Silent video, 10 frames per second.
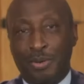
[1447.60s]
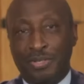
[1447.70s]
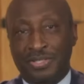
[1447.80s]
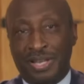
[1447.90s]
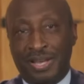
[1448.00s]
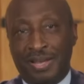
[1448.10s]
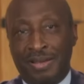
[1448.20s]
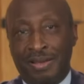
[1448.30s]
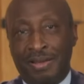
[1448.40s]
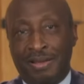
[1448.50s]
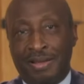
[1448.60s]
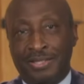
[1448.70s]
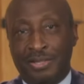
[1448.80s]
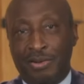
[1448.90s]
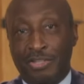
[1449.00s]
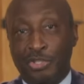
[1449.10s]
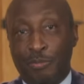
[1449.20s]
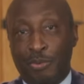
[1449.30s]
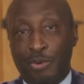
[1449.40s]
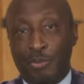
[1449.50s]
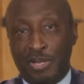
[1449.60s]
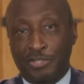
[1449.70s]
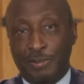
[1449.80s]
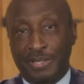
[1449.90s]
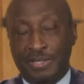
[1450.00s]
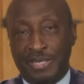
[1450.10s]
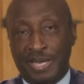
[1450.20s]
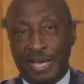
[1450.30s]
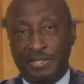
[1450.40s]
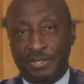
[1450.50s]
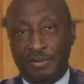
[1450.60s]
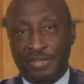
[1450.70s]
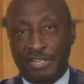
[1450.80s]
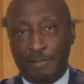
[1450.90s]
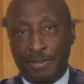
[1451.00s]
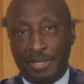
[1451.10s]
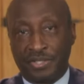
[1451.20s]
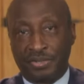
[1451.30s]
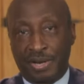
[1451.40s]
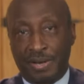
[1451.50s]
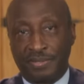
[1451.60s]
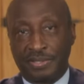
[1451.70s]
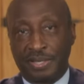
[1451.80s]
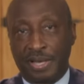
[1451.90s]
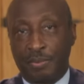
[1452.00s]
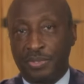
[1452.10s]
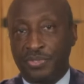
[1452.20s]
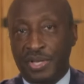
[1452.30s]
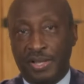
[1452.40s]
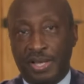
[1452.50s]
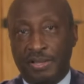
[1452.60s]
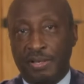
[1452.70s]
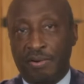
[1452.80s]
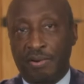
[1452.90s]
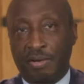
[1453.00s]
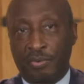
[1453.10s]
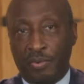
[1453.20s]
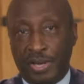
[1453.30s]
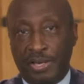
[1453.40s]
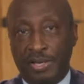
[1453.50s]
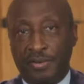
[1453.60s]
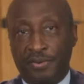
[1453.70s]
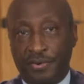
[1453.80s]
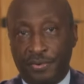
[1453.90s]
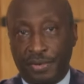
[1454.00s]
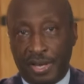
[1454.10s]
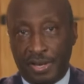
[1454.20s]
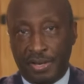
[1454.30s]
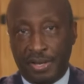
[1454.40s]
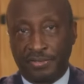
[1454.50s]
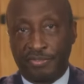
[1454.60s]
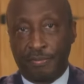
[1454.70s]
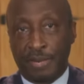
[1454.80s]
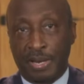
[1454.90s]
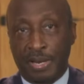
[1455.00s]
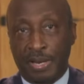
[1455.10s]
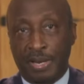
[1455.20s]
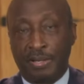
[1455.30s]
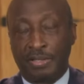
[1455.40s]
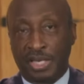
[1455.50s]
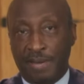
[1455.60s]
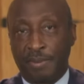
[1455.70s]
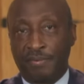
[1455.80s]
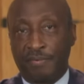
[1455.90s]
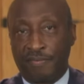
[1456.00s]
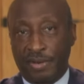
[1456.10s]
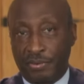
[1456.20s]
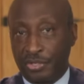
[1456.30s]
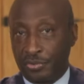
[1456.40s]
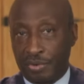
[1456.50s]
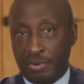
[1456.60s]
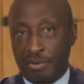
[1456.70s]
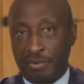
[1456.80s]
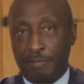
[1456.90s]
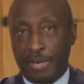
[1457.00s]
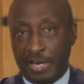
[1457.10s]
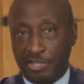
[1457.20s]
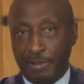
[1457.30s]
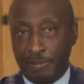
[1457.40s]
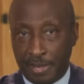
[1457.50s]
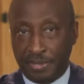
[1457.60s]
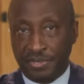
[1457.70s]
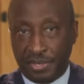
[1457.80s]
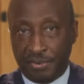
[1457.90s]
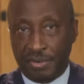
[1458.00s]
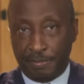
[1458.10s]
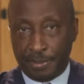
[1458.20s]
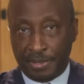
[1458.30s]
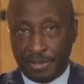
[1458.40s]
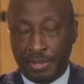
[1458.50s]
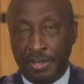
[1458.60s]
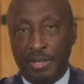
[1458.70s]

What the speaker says: I'm going to stay as long as the board wants me to stay. I serve at their pleasure, obviously. I will say that there are great internal candidates for my job. We have a very strong management bench here at Merck.